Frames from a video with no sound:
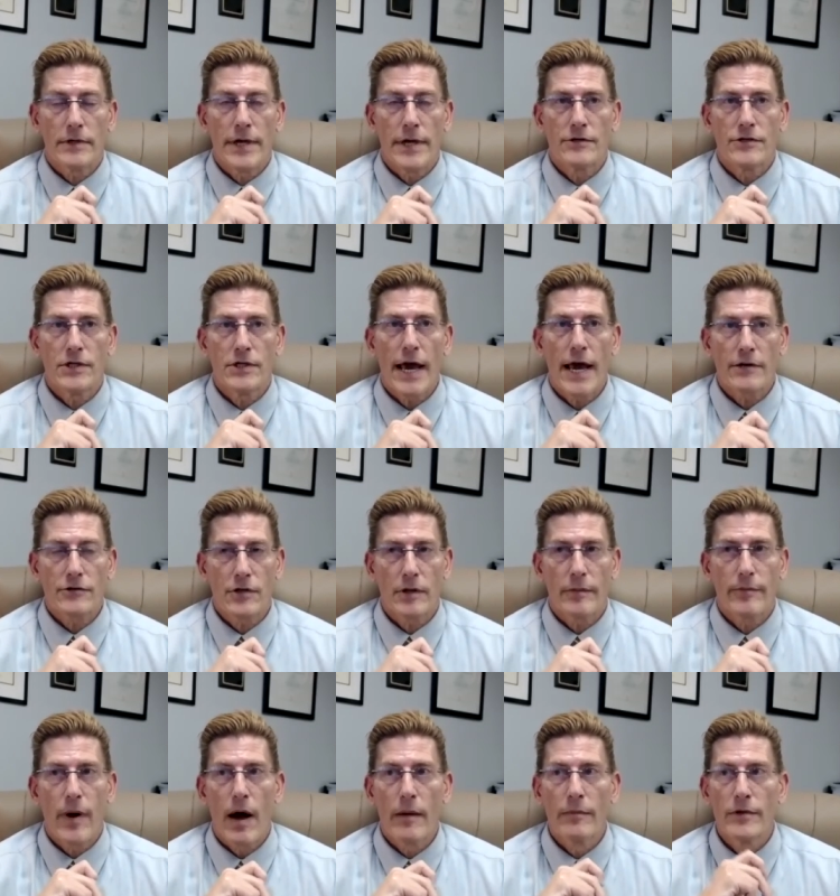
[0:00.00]
And she actually
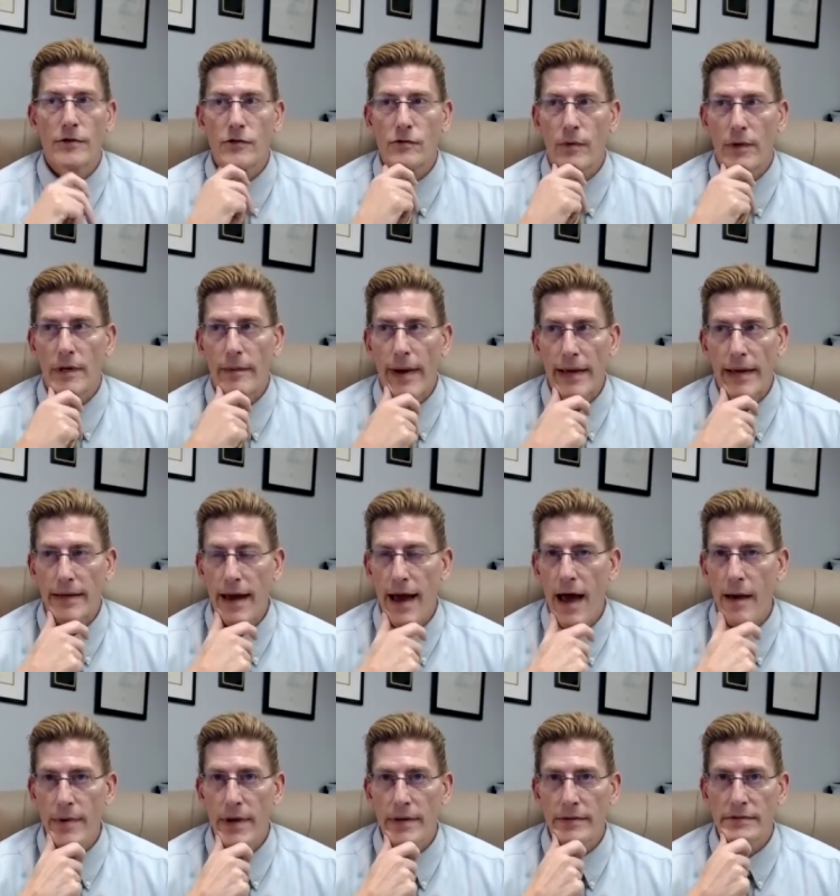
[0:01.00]
published one of my
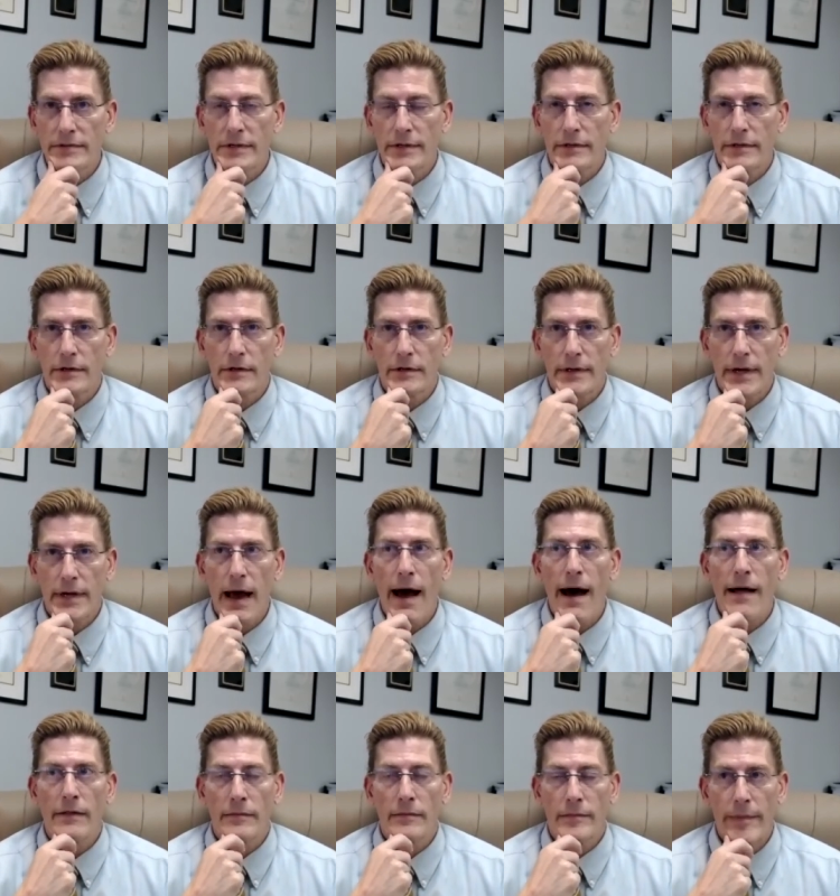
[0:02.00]
comments in her
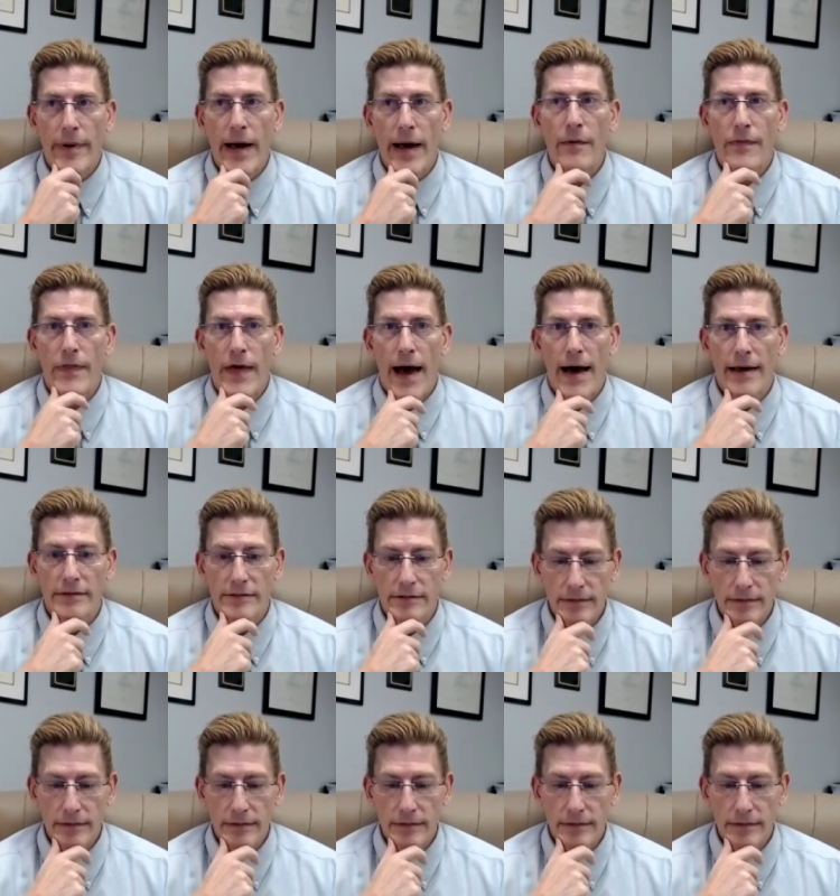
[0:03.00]
column about that.